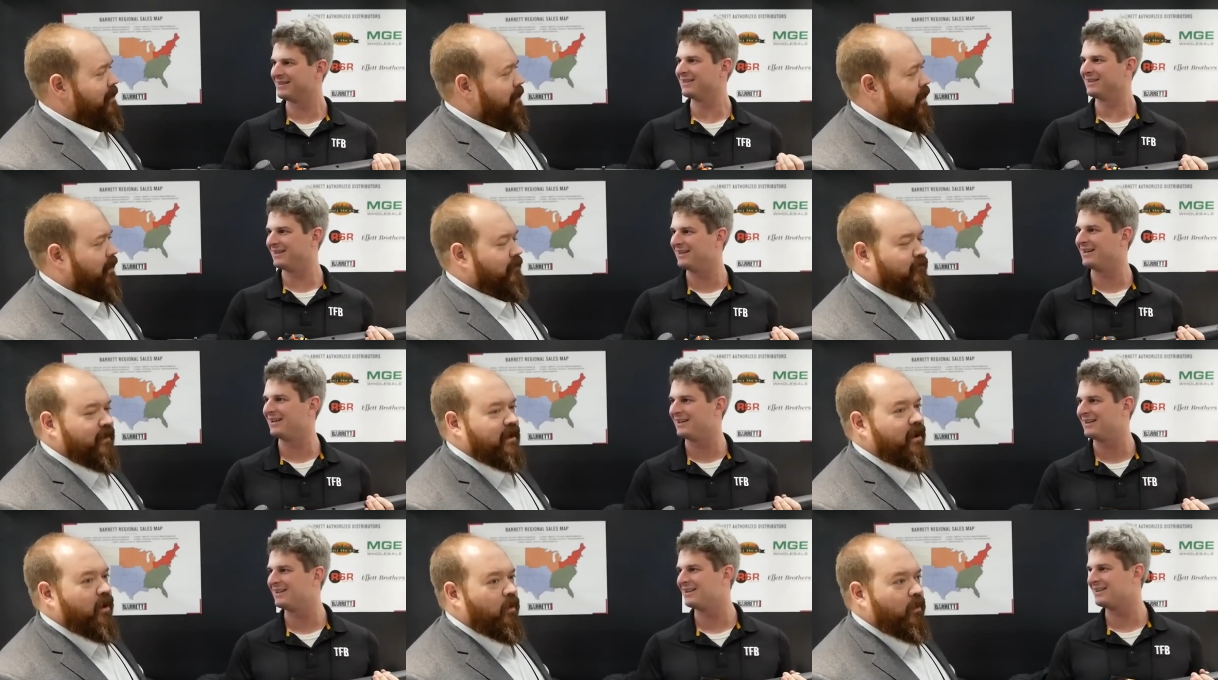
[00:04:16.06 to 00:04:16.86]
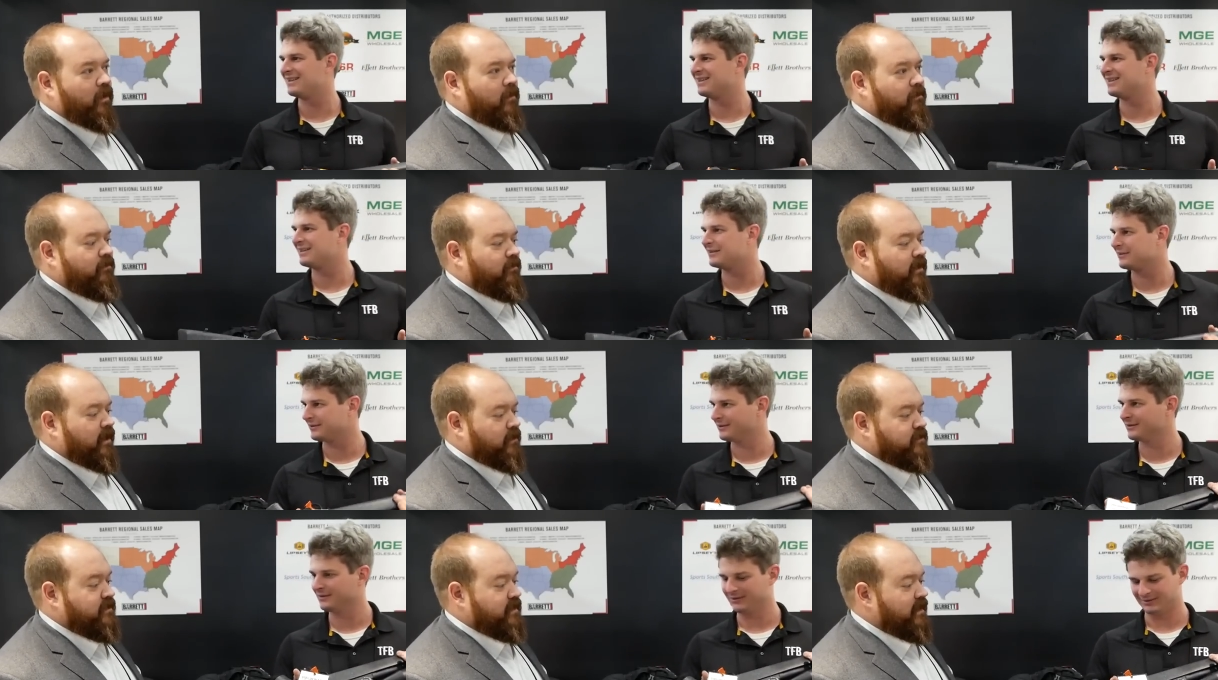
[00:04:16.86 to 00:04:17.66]
Speaker 1: on video, or you
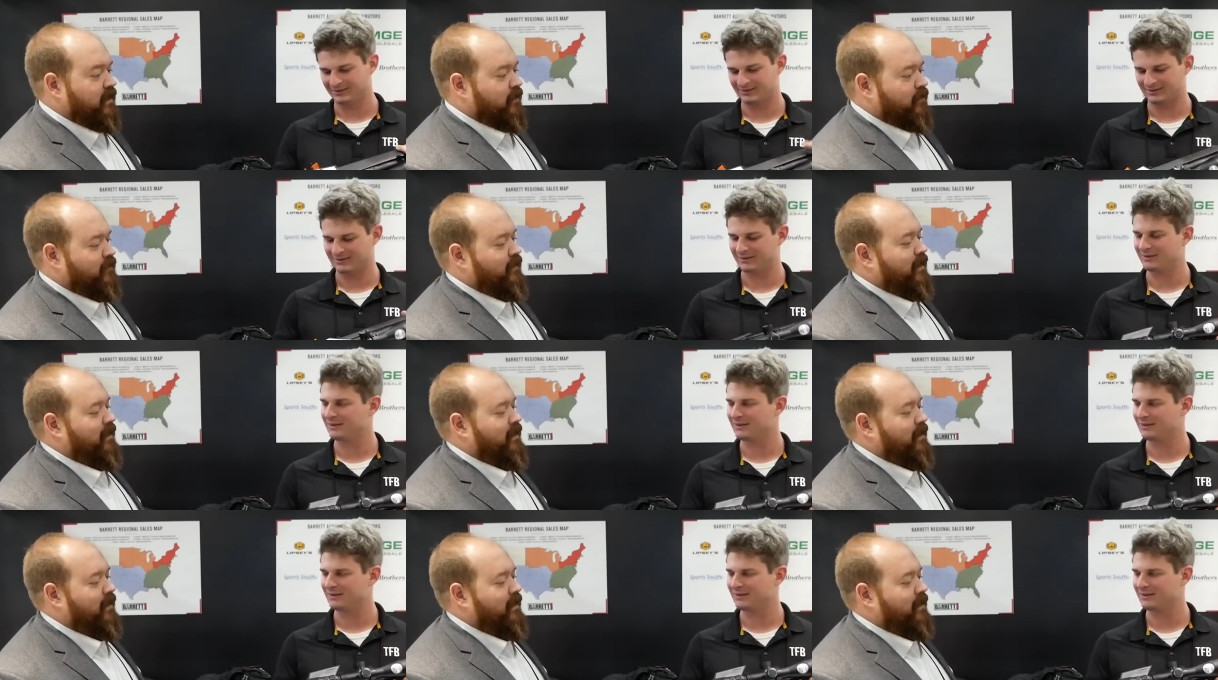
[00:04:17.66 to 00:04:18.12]
know, stills.